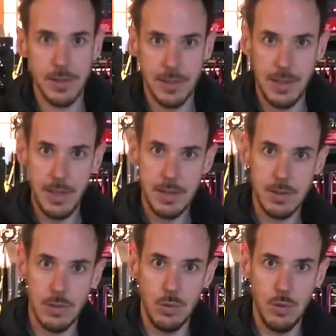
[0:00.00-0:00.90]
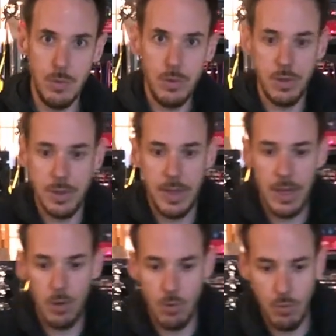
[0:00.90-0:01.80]
listen to the music, they
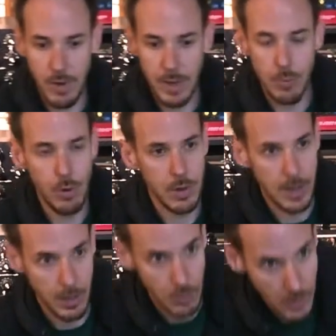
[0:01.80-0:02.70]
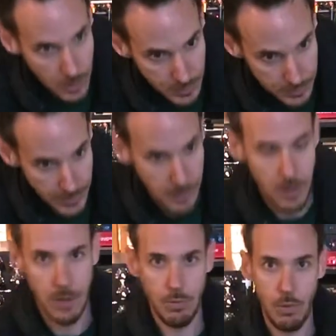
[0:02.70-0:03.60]
go way more down than
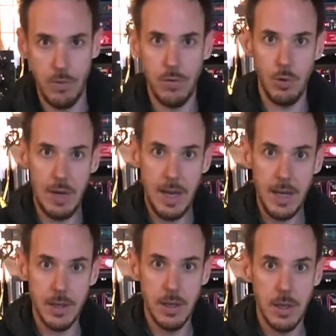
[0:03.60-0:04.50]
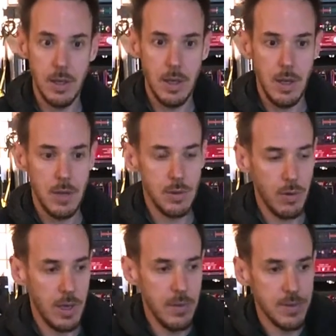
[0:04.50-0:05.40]
what we would like. So
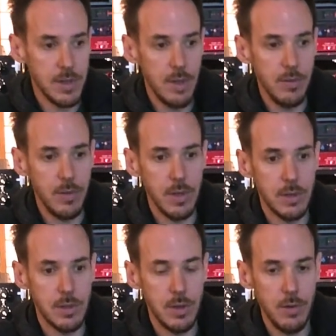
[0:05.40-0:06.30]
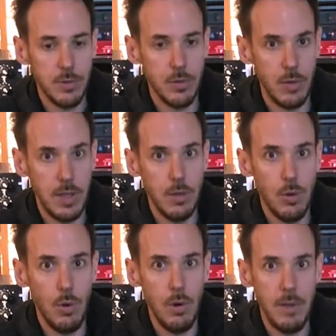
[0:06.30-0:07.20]
if something is softer, it
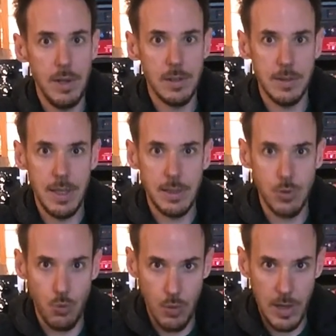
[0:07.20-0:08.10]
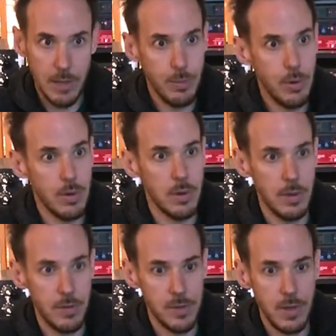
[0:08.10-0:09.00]
always, and that's really important,
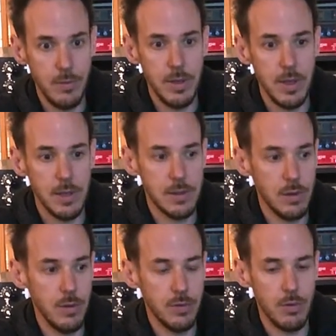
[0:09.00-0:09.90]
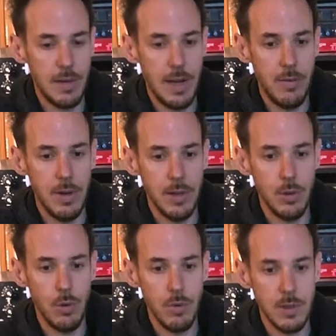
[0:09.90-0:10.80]
if something is softer in level, it
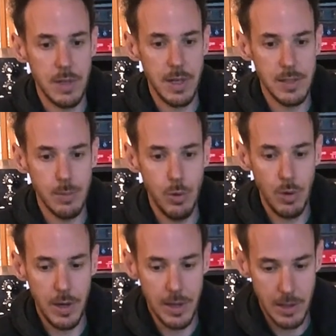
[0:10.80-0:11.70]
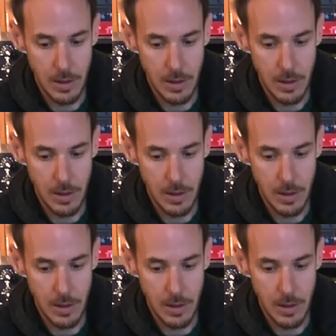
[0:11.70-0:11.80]
always gets more little.